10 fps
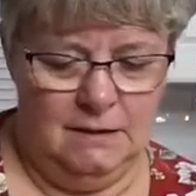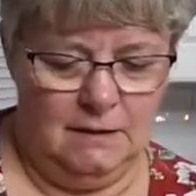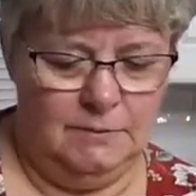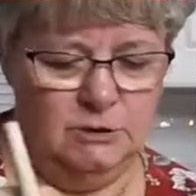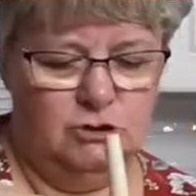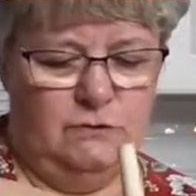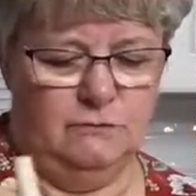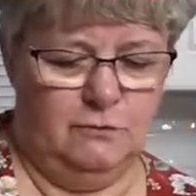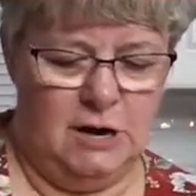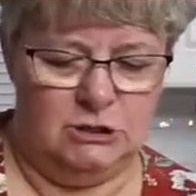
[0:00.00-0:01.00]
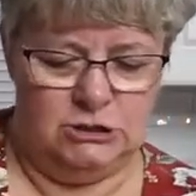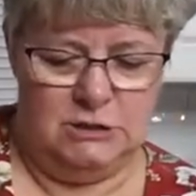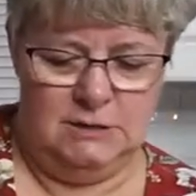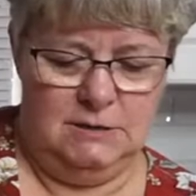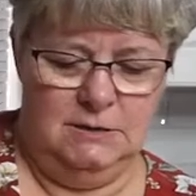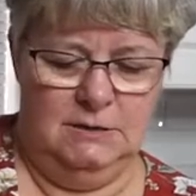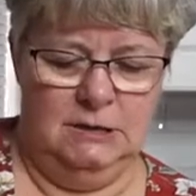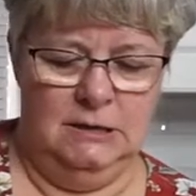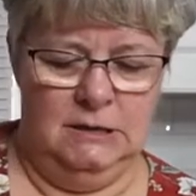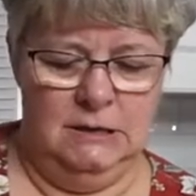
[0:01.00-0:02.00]
a pinch of fresh.
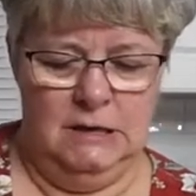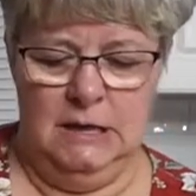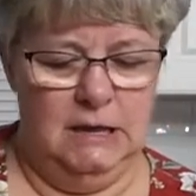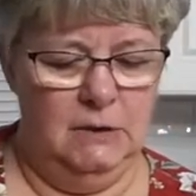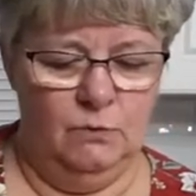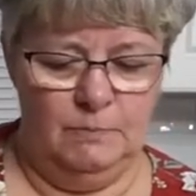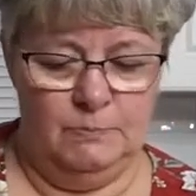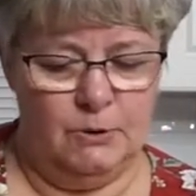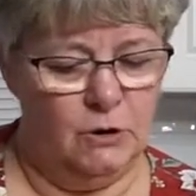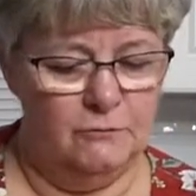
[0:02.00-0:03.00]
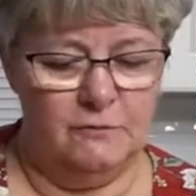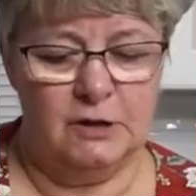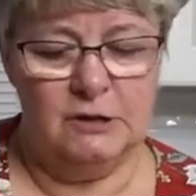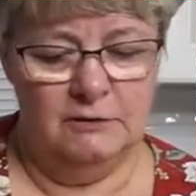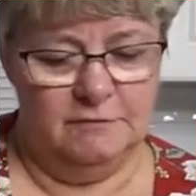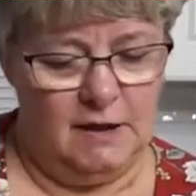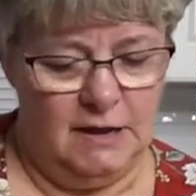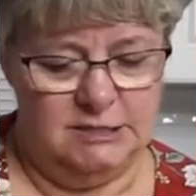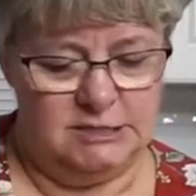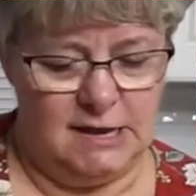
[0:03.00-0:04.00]
It would be perfectly
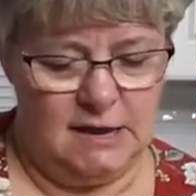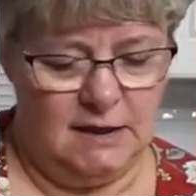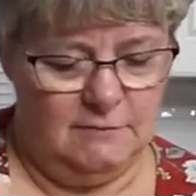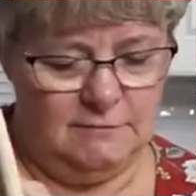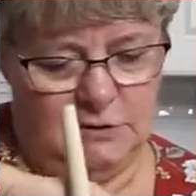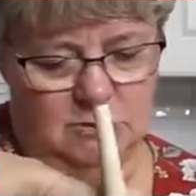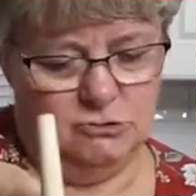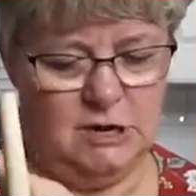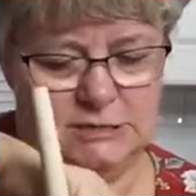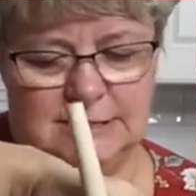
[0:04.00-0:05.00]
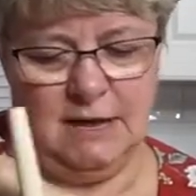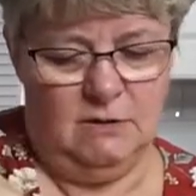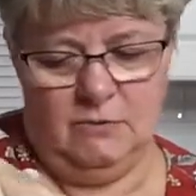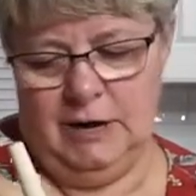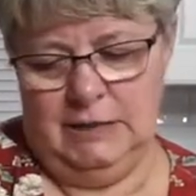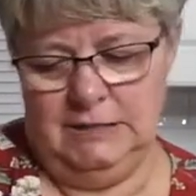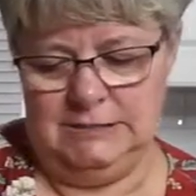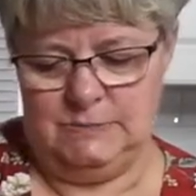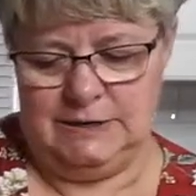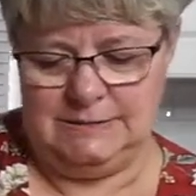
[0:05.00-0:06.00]
fine to have dried celery in
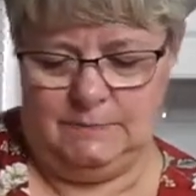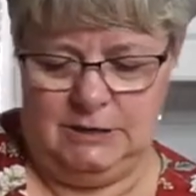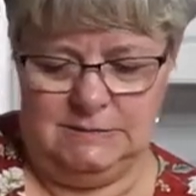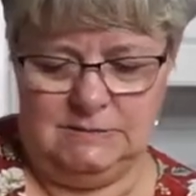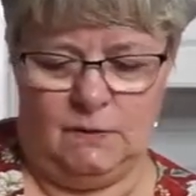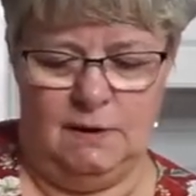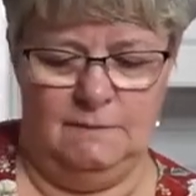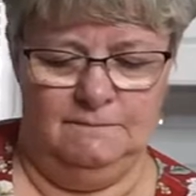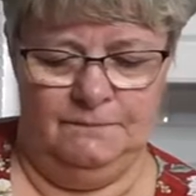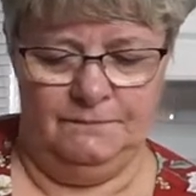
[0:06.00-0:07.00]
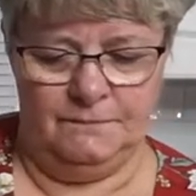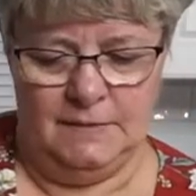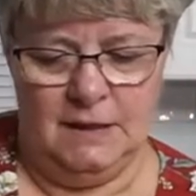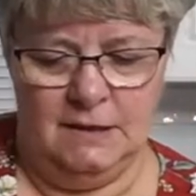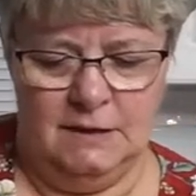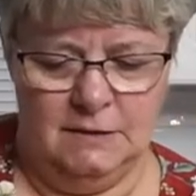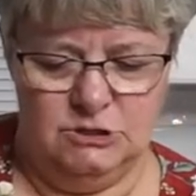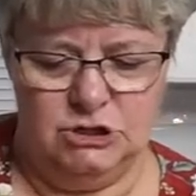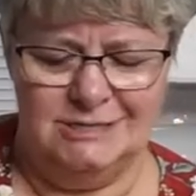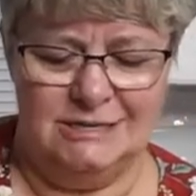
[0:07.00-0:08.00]
this recipe as well.
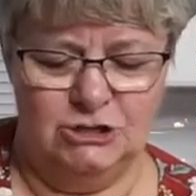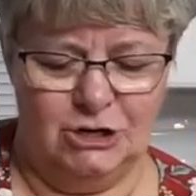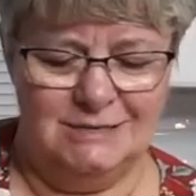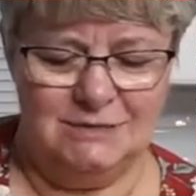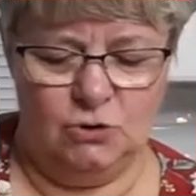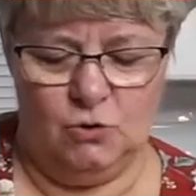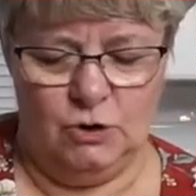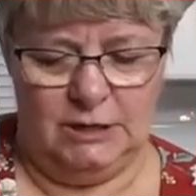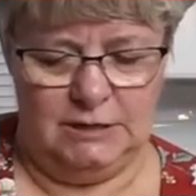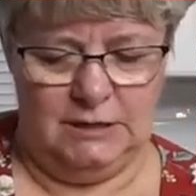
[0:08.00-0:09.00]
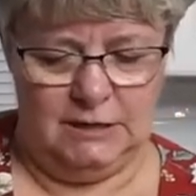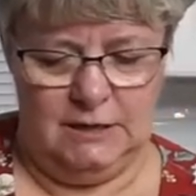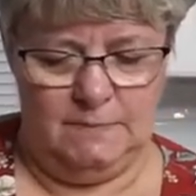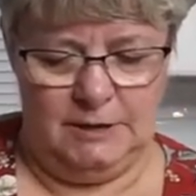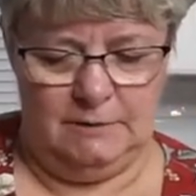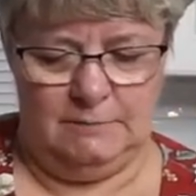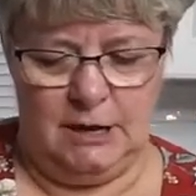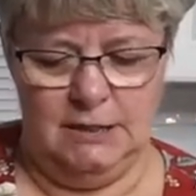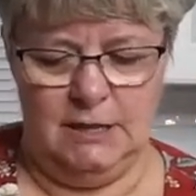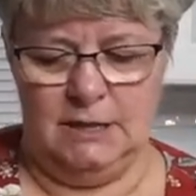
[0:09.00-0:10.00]
Just adjust accordingly, keeping in
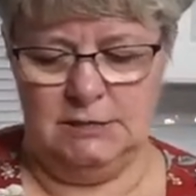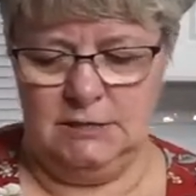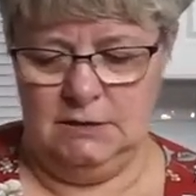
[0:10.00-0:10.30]
mind that